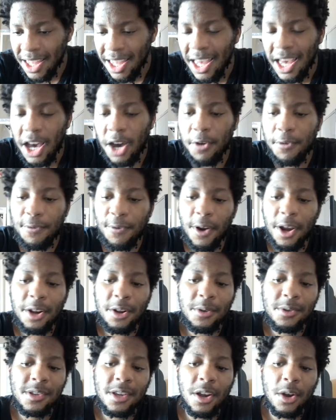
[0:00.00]

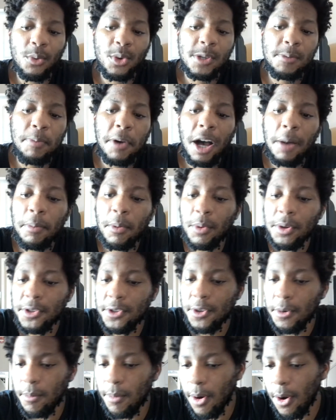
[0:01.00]
Alfredo's here. What's popping with
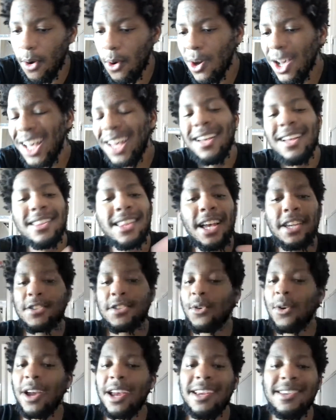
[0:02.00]
you, bro? That's
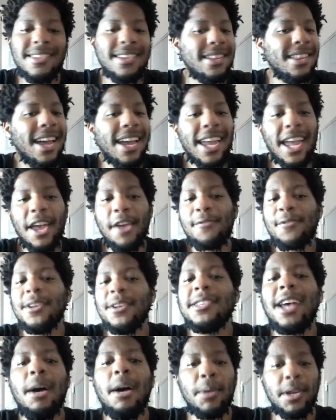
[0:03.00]
crazy. Like, every
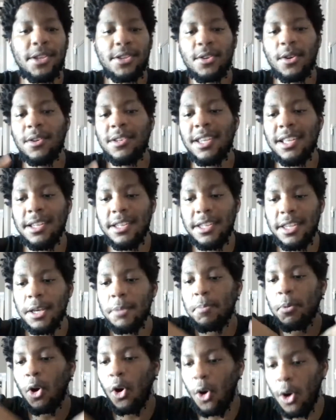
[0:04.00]
time I start to dip
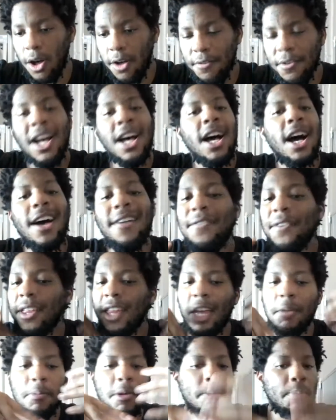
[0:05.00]
off, I feel
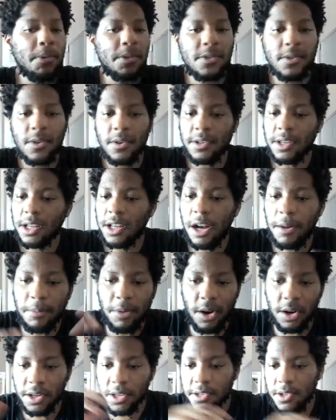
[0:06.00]
like people start to come
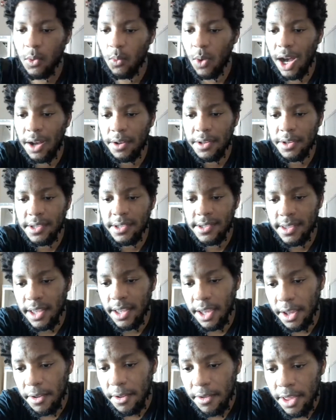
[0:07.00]
on. It's the wildest
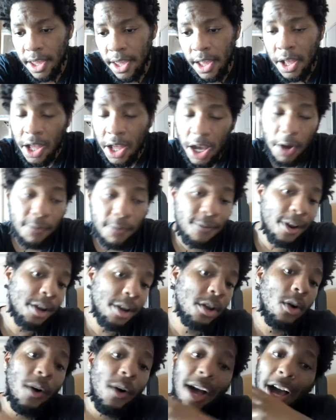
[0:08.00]
thing.
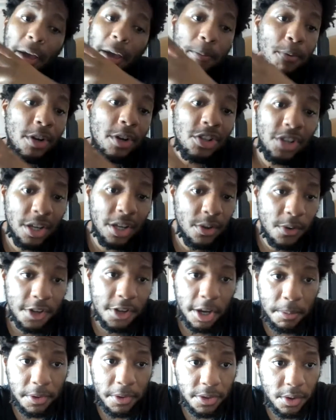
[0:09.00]
Alfredo, I appreciate you
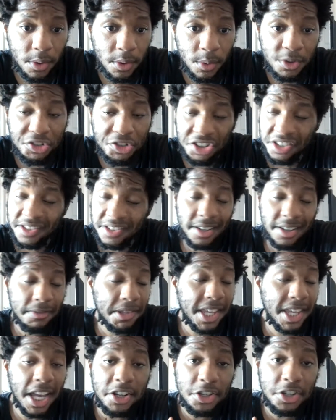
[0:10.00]
coming through just to
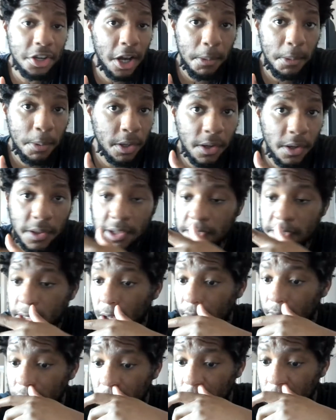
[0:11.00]
catch you up on all the
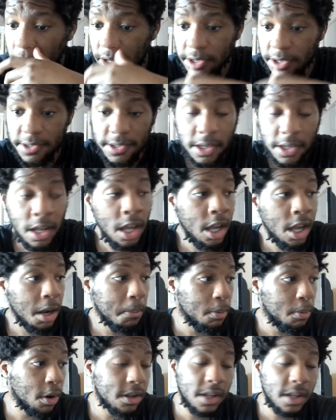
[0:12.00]
stuff you miss.
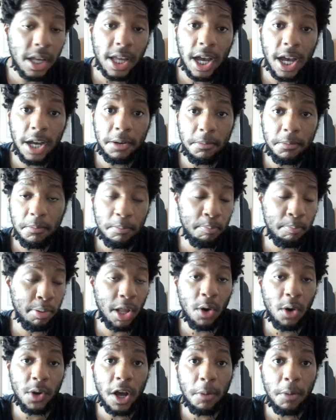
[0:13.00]
Brooklyn got
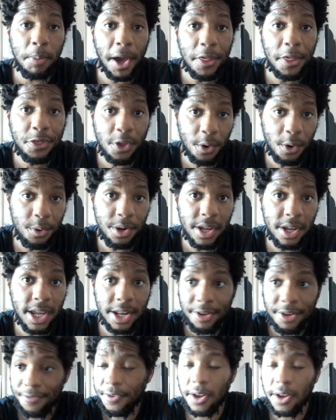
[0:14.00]
blown out by 30, and
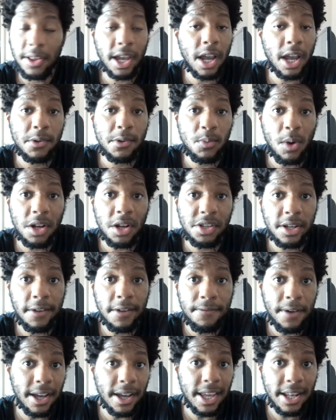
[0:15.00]
it felt like I was watching a
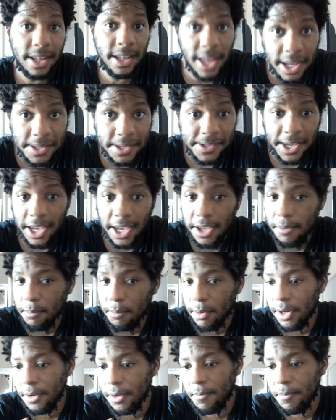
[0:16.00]
fucking Knicks game.
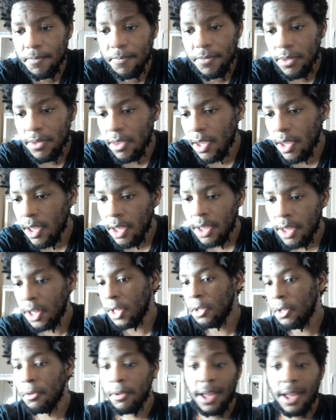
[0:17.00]
But,
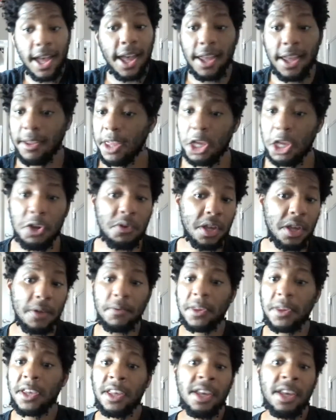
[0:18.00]
hey,
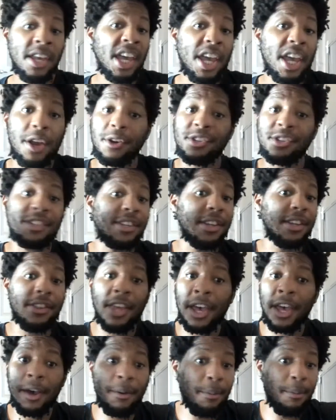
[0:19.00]
here's to
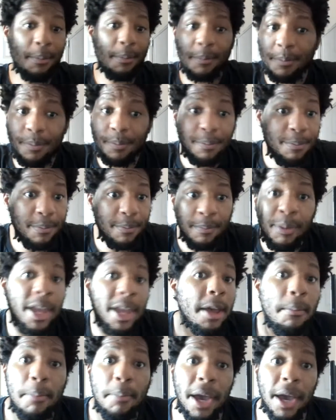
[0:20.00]
them
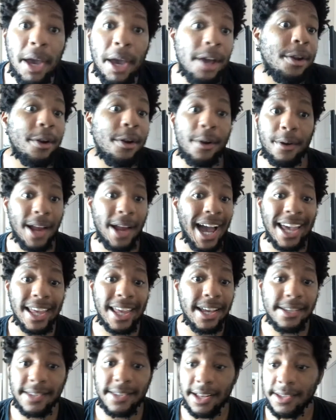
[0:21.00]
being better, I
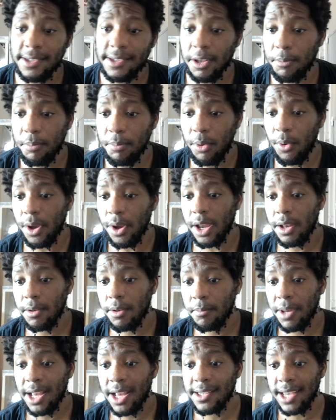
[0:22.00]
guess, at some point,
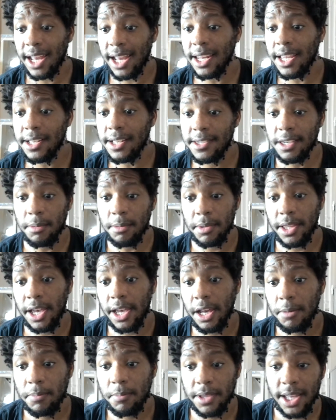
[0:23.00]
because I need some of that.
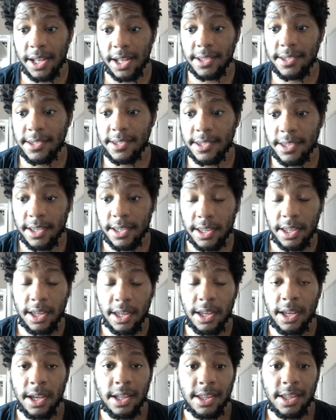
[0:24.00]
But that's
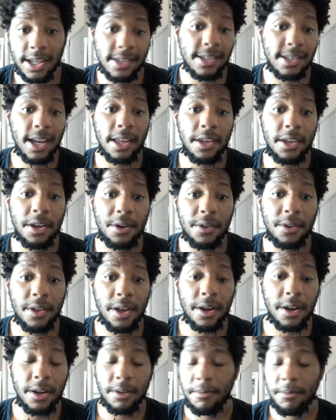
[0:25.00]
neither here nor there.